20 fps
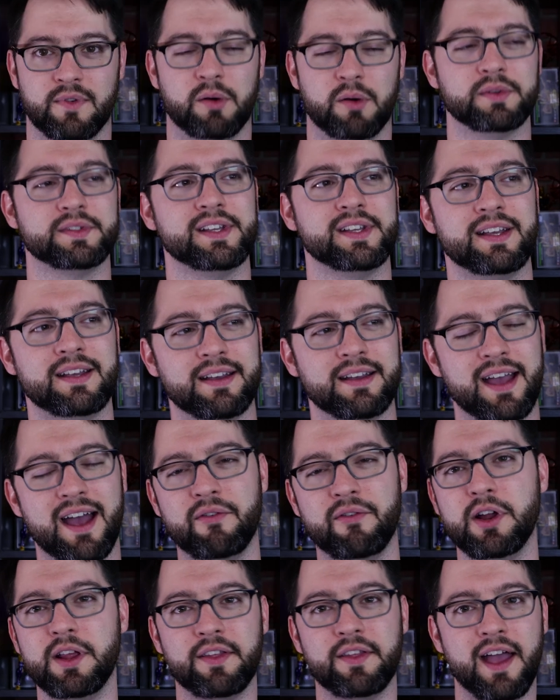Almost like
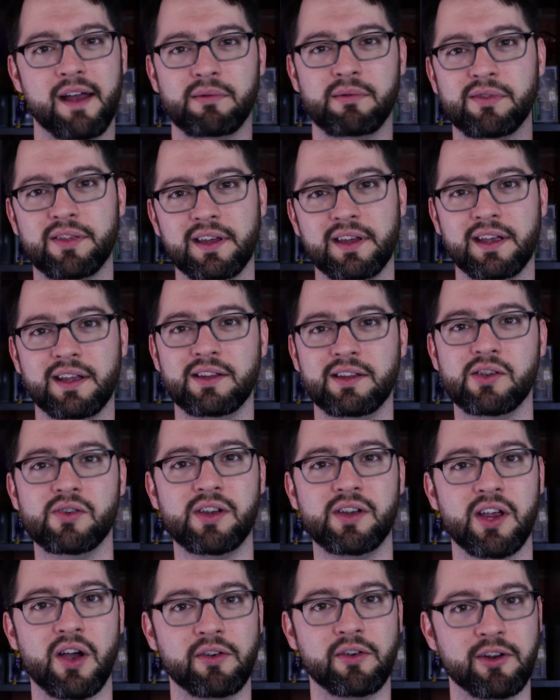every everything in the
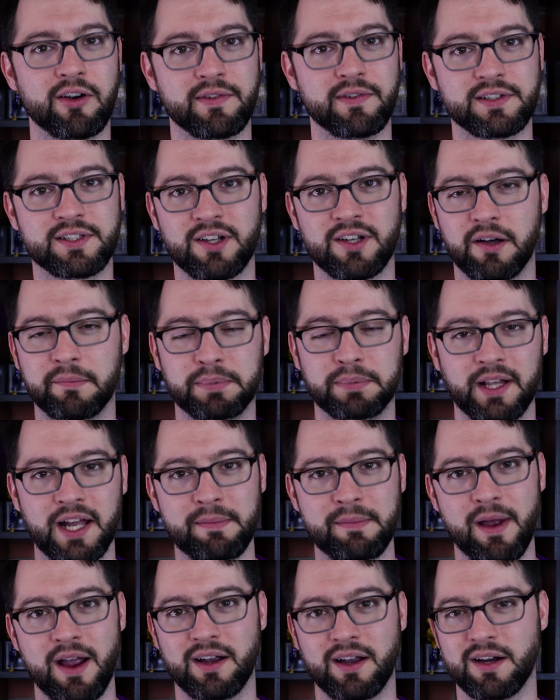Yu-Gi-Oh! universe called
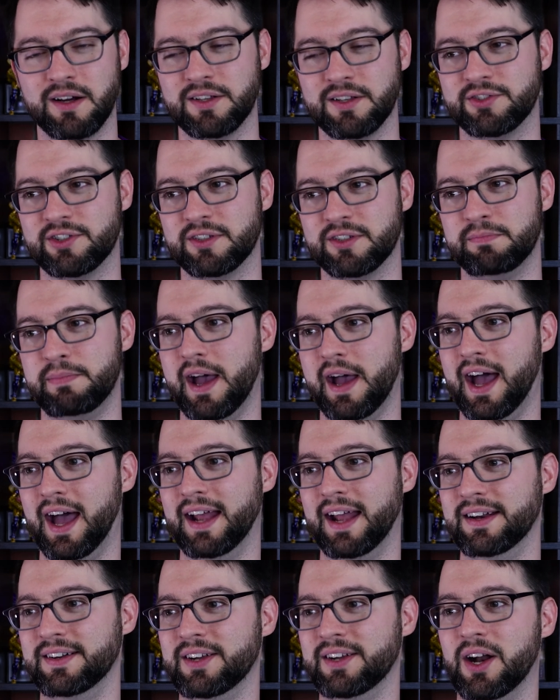Playmaker is just
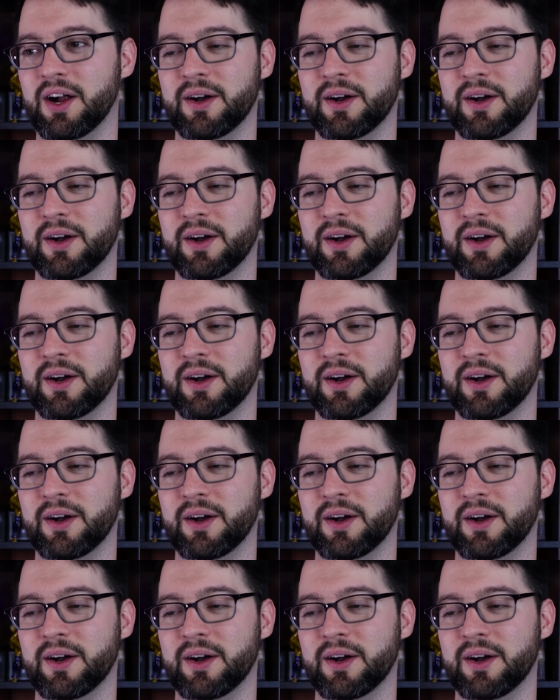bad, you